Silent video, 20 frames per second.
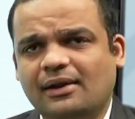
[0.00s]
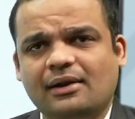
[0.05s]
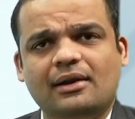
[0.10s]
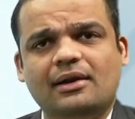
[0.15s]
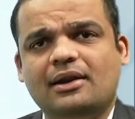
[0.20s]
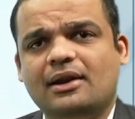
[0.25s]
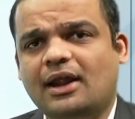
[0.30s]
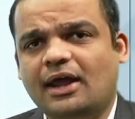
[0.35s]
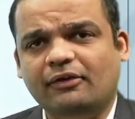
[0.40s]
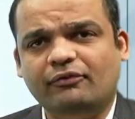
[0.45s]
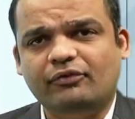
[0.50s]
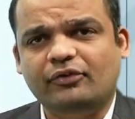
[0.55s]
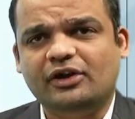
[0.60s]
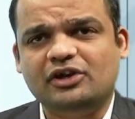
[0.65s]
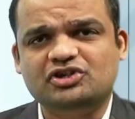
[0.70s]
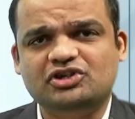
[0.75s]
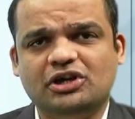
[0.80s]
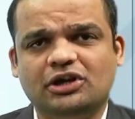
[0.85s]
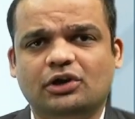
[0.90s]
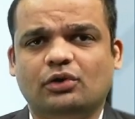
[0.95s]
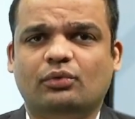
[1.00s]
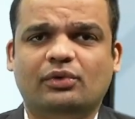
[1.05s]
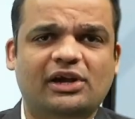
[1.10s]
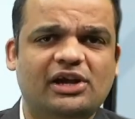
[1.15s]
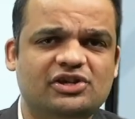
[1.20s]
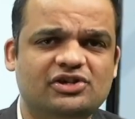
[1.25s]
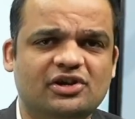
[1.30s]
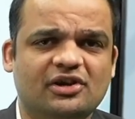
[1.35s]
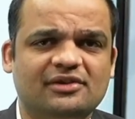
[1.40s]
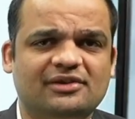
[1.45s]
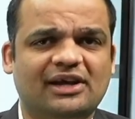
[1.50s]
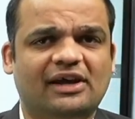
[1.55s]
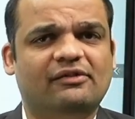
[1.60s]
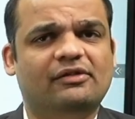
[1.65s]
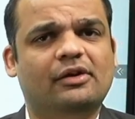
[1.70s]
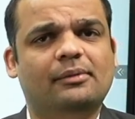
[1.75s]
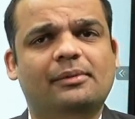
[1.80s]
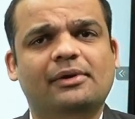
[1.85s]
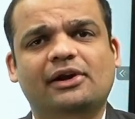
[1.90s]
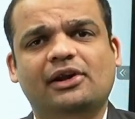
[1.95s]
leveraging regions,
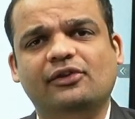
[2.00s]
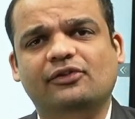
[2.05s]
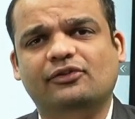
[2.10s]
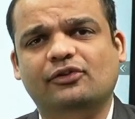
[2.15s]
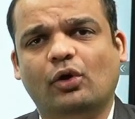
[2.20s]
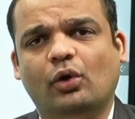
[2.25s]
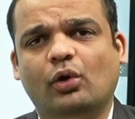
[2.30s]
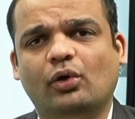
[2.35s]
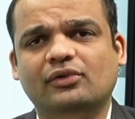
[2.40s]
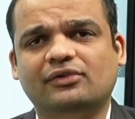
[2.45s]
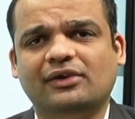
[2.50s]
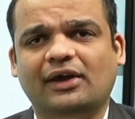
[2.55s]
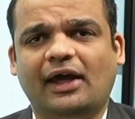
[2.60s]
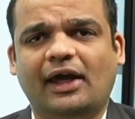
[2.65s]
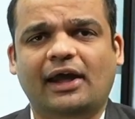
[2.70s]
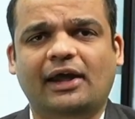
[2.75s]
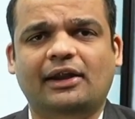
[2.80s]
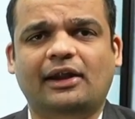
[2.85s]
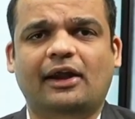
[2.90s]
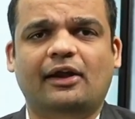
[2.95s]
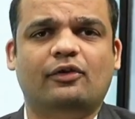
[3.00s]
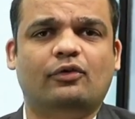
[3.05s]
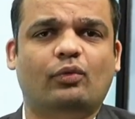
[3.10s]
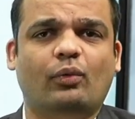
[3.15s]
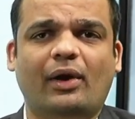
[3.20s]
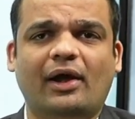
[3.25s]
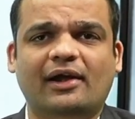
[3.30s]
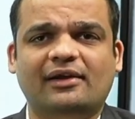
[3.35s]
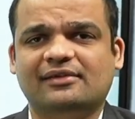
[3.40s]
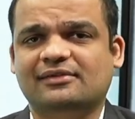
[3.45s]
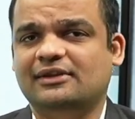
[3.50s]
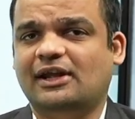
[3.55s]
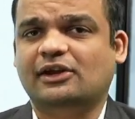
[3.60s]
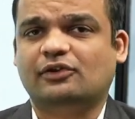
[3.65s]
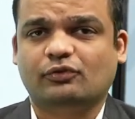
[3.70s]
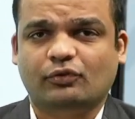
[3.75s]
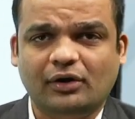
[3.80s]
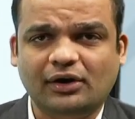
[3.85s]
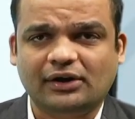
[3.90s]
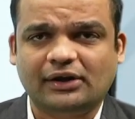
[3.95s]
availability zones, and advanced
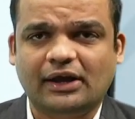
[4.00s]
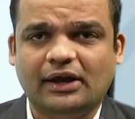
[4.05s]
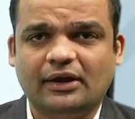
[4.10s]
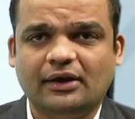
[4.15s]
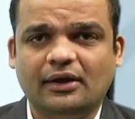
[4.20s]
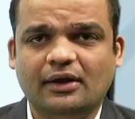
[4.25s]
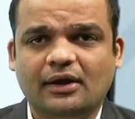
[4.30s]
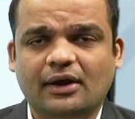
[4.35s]
networking,